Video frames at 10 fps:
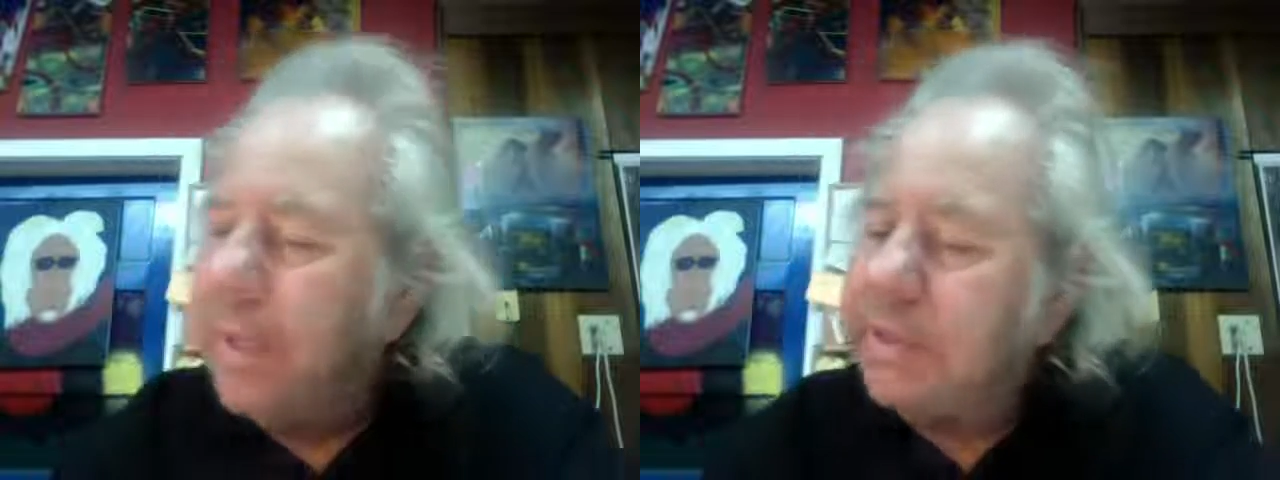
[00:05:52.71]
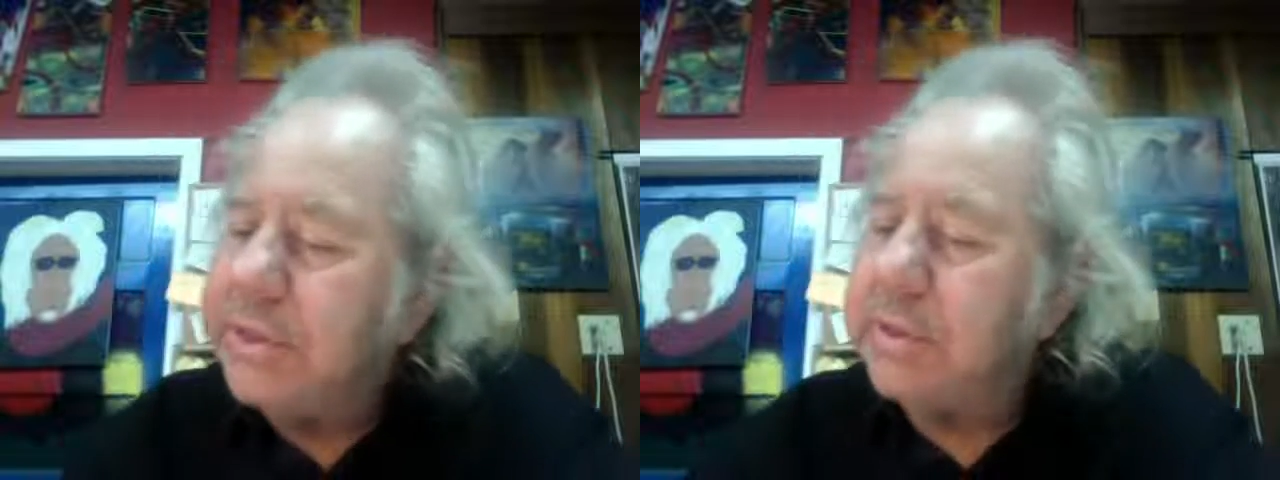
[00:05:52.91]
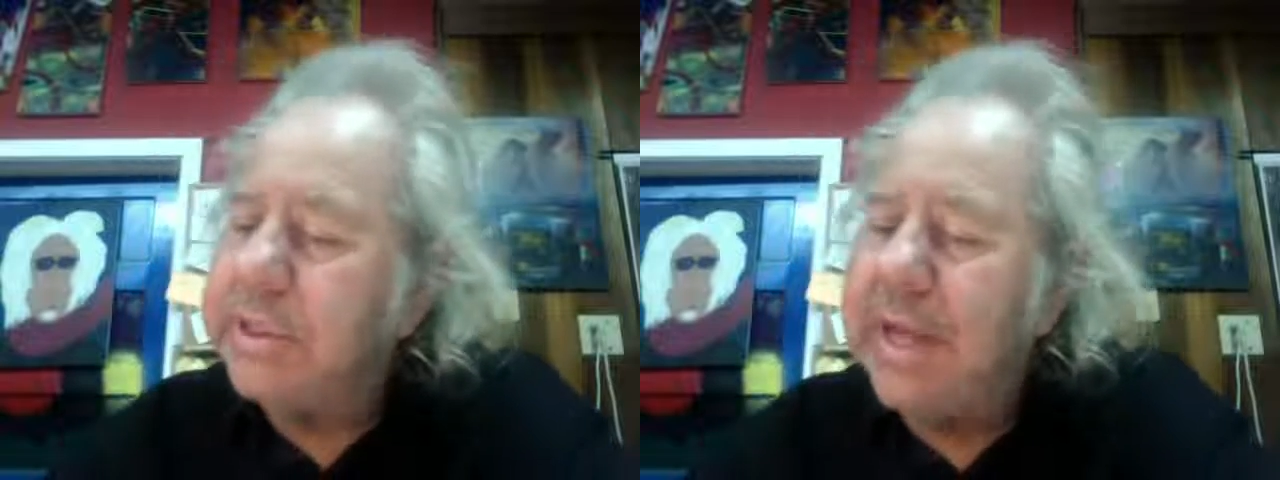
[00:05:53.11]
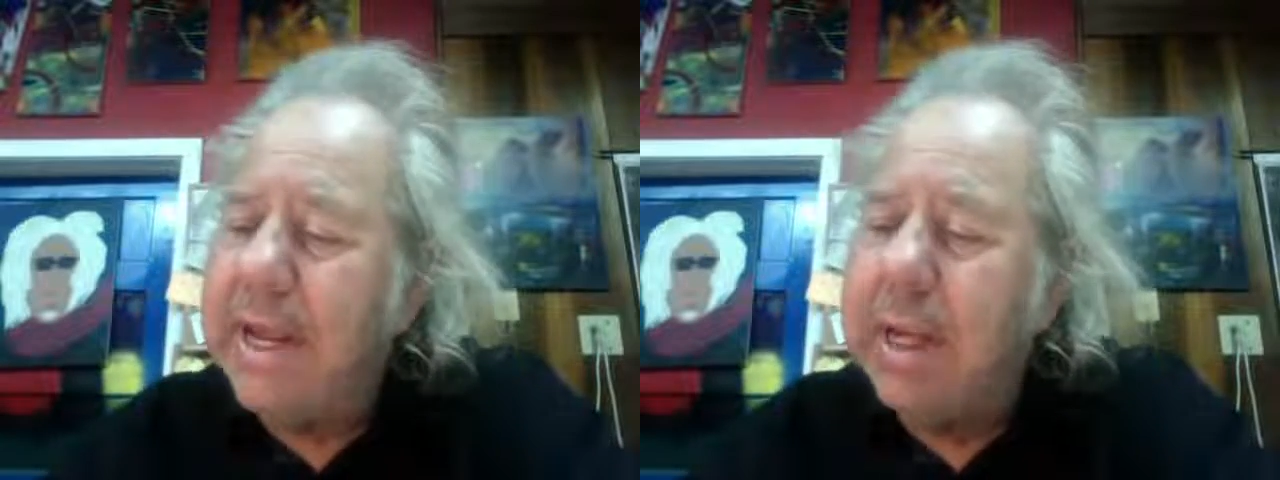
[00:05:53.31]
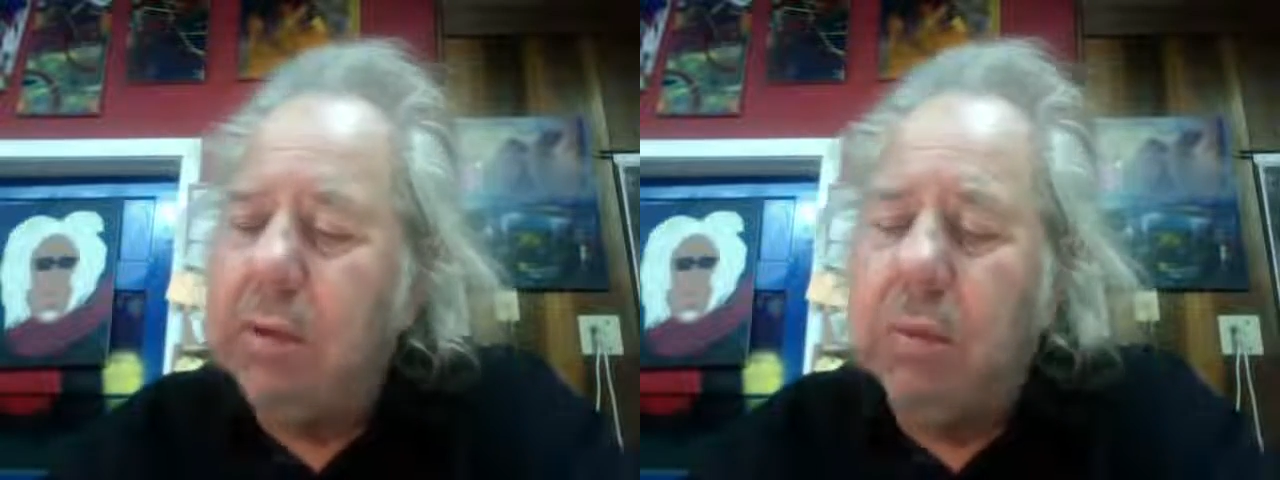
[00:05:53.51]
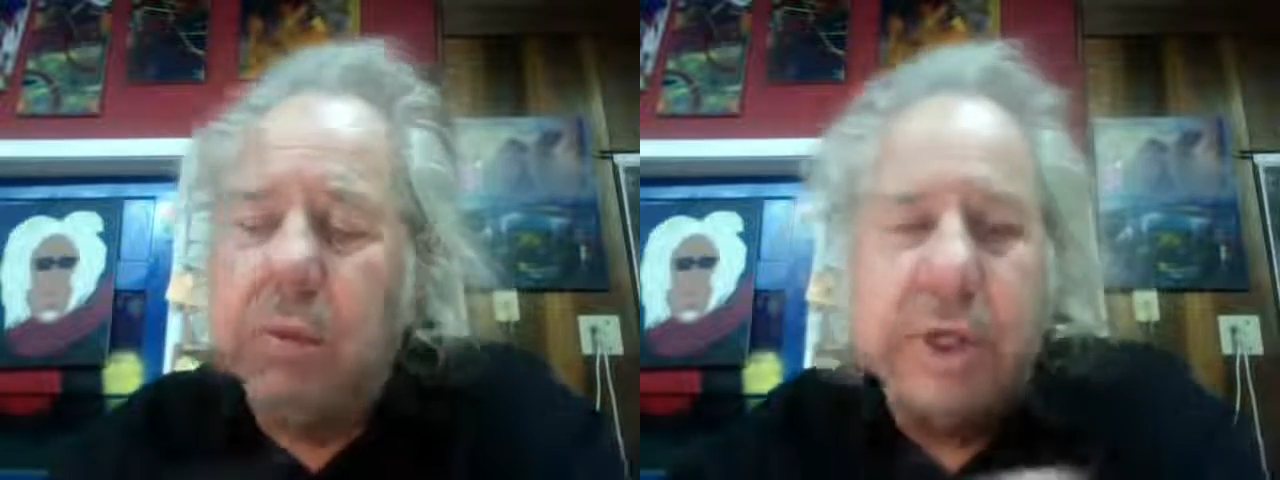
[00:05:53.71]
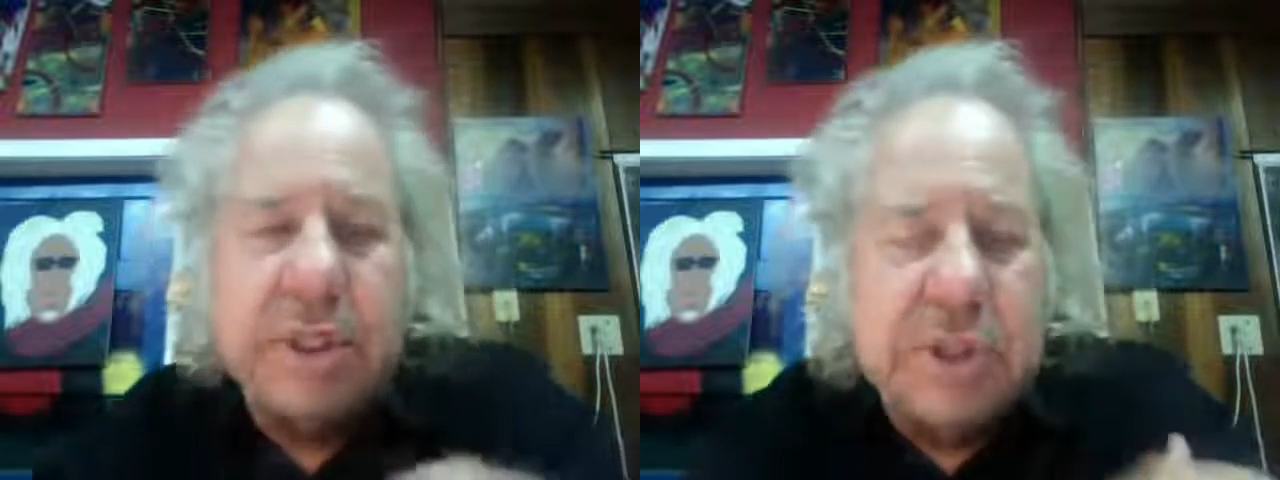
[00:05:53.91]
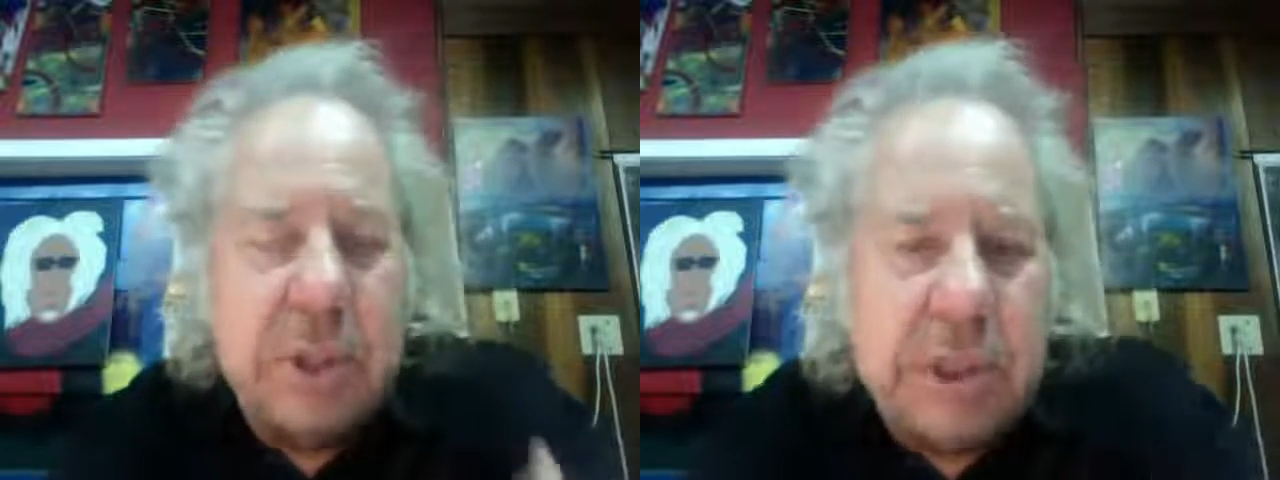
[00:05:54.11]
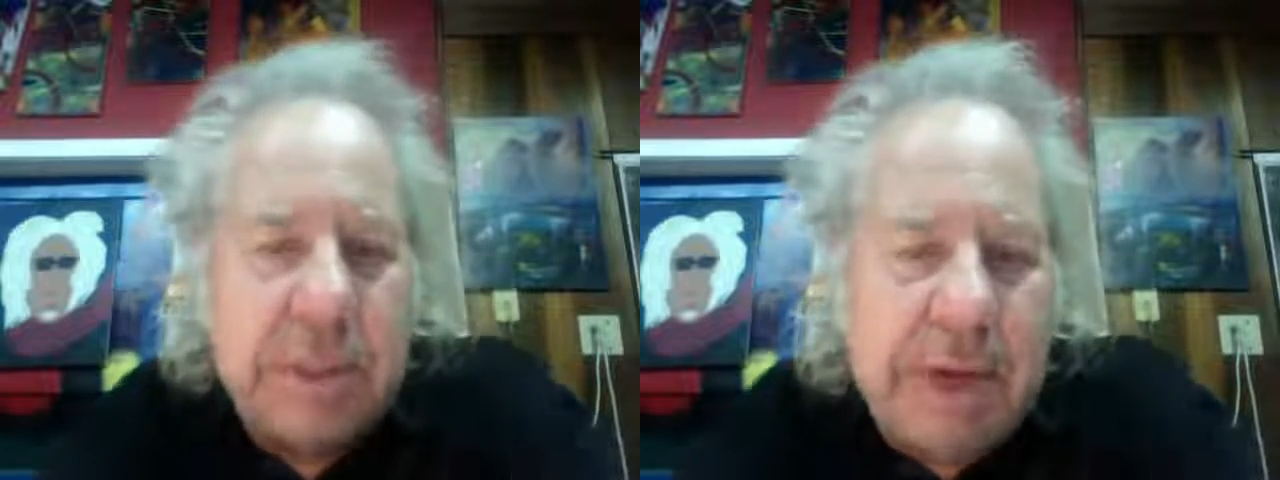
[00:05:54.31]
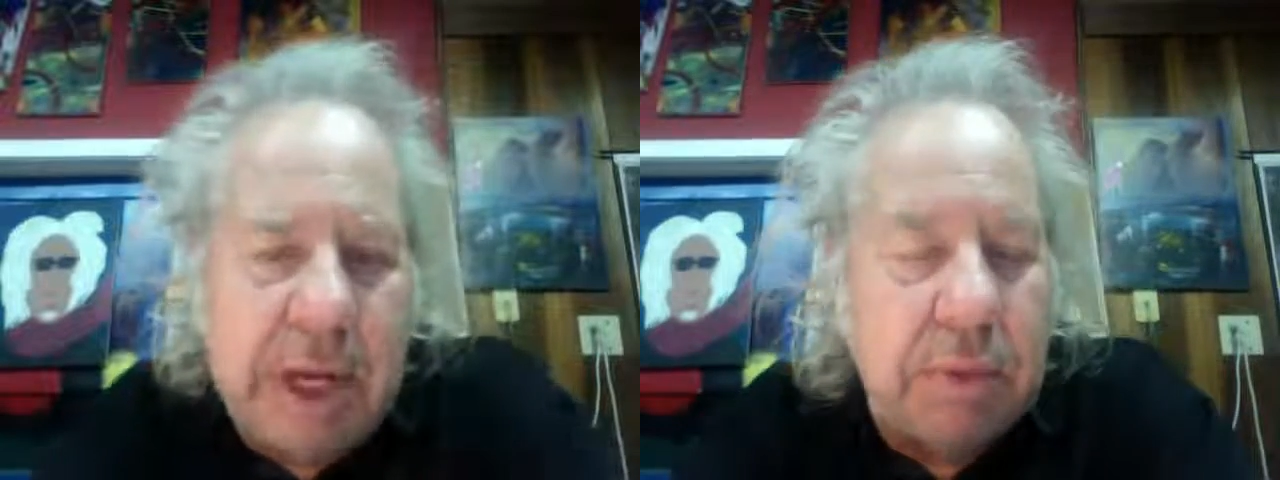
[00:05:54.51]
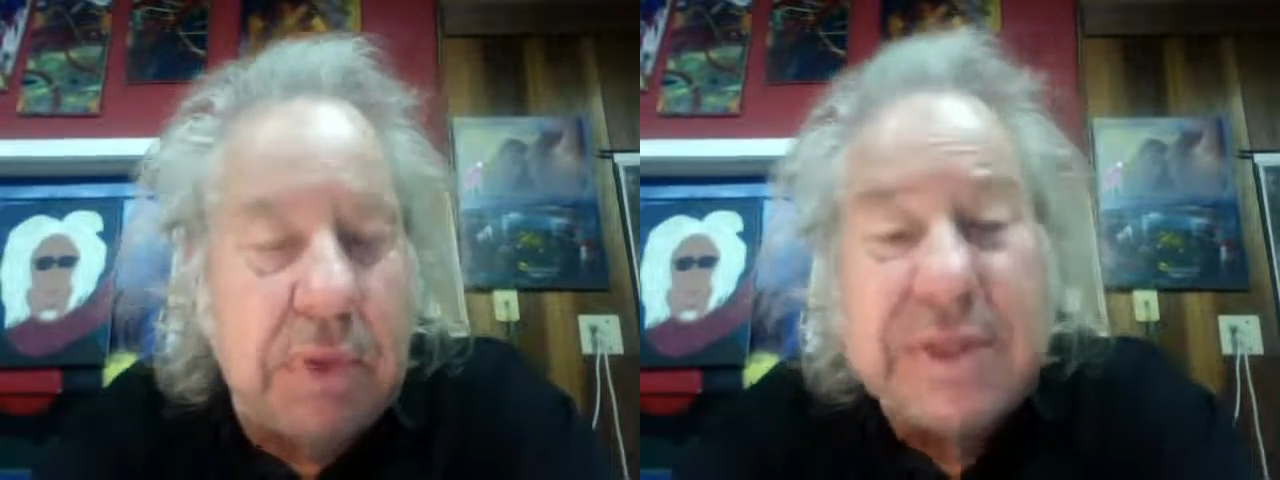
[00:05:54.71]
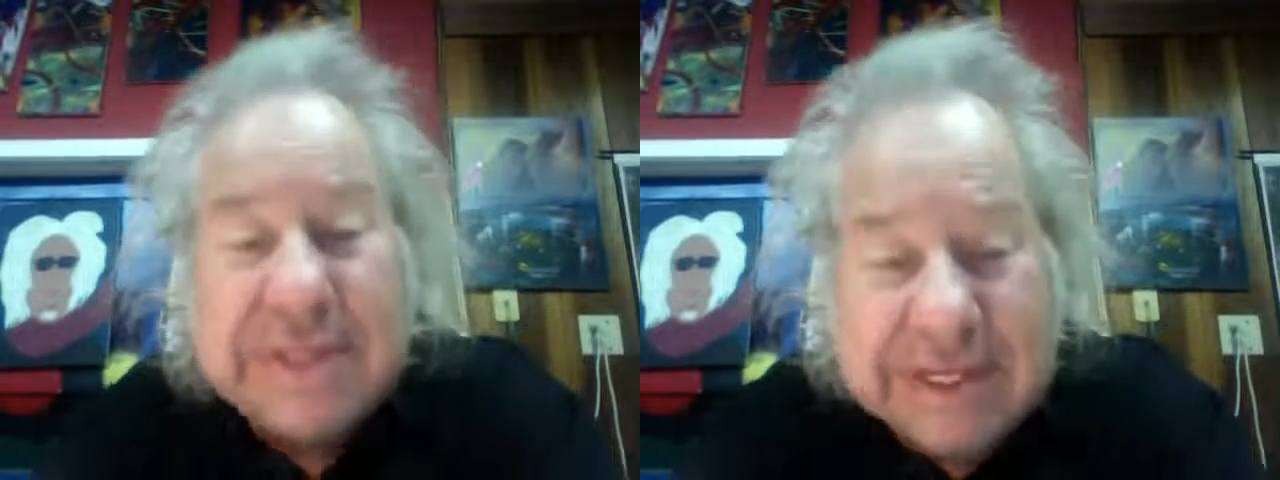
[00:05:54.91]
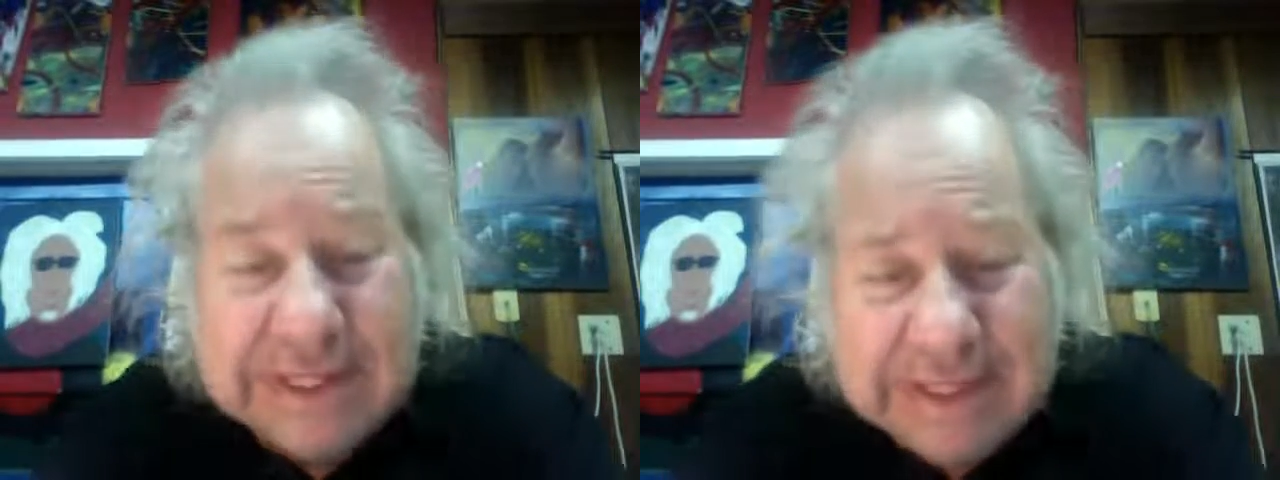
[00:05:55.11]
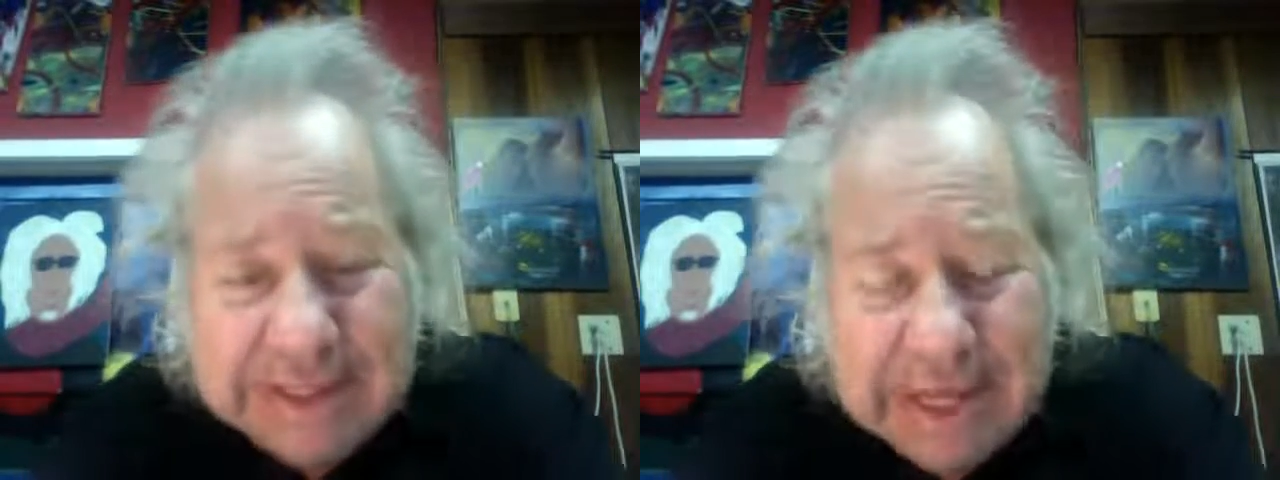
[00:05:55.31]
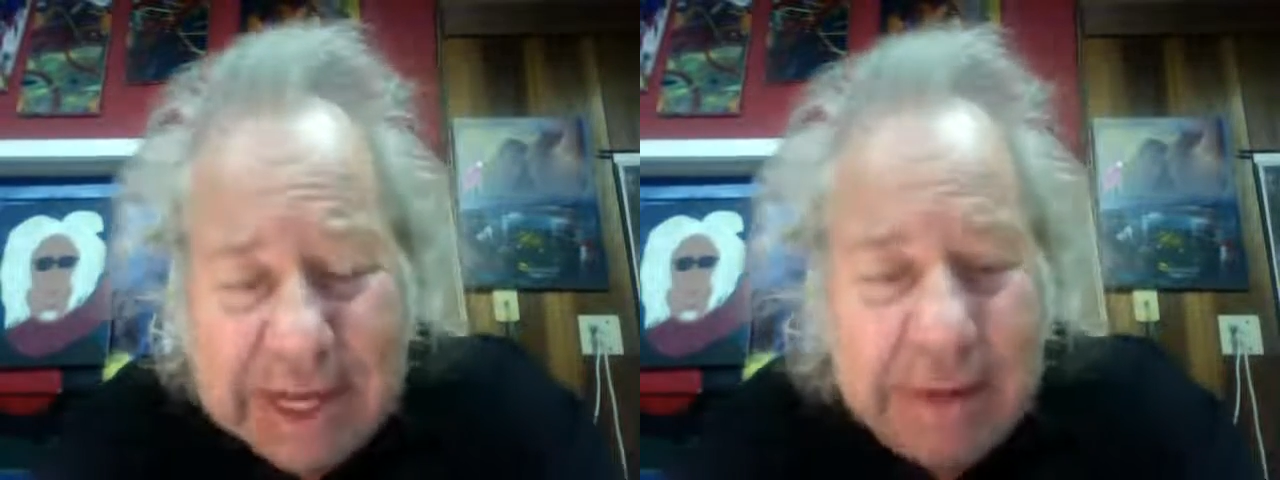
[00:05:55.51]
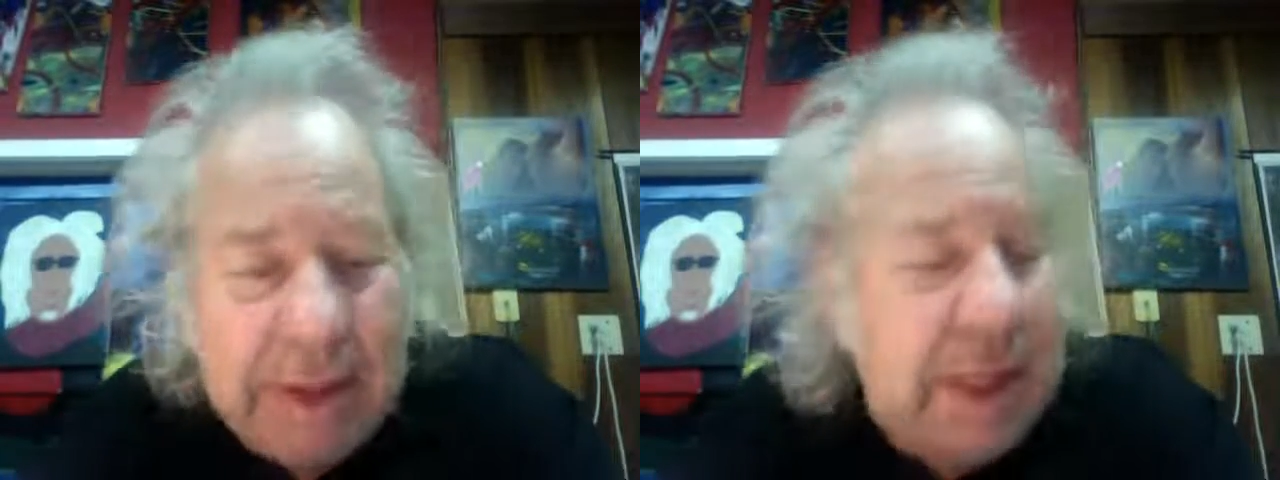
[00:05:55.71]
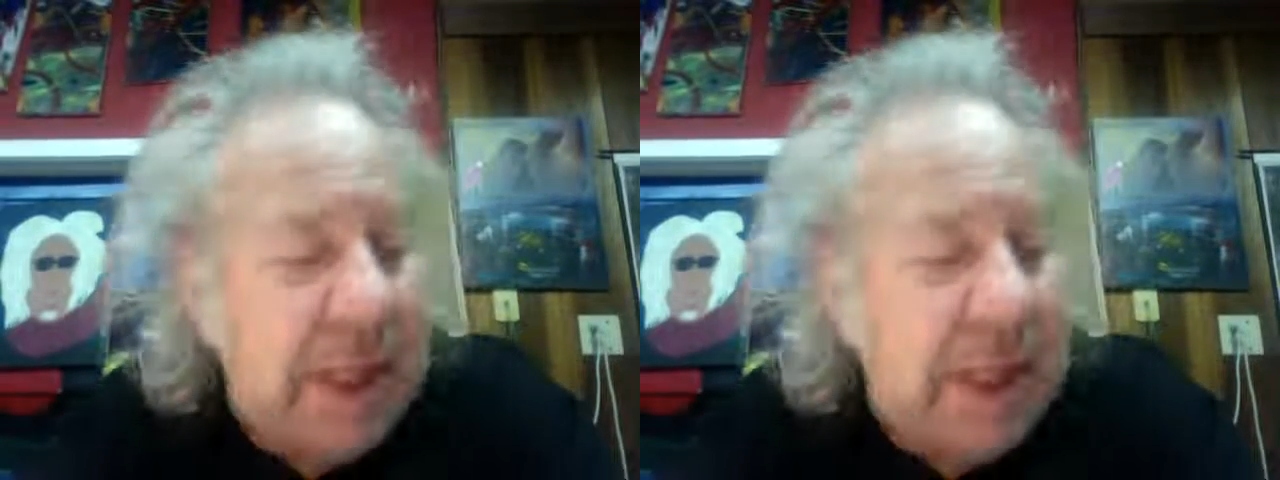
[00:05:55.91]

so today we're going to talk about, we're in the 60s now.